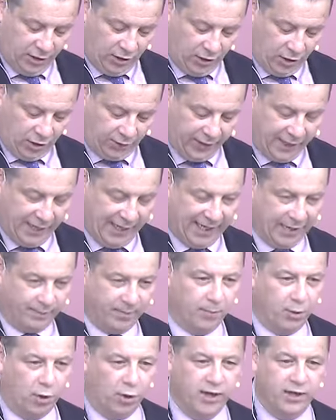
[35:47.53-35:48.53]
on the Lincoln
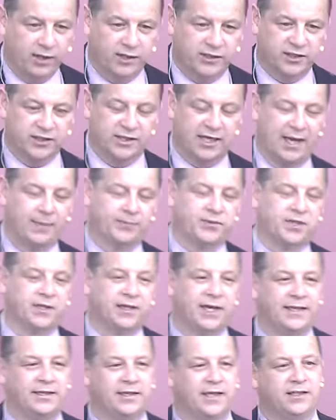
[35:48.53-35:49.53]
Memorial steps in
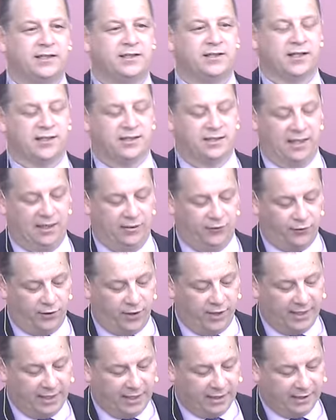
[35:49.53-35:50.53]

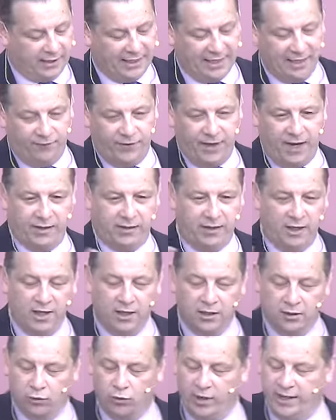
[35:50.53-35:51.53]
1963, and he gave
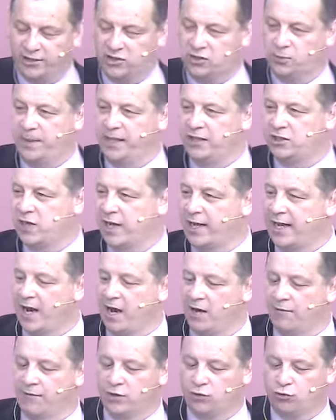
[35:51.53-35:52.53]
that great speech, I
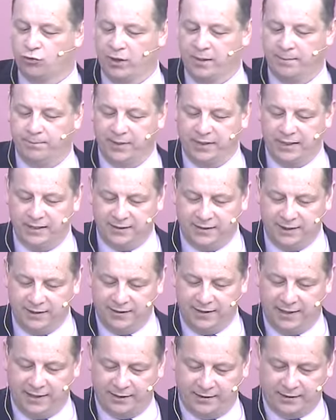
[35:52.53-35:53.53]
Have a Dream. But he said
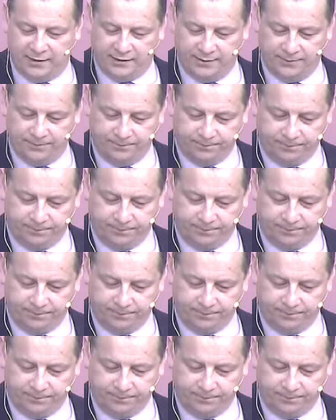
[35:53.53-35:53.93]
this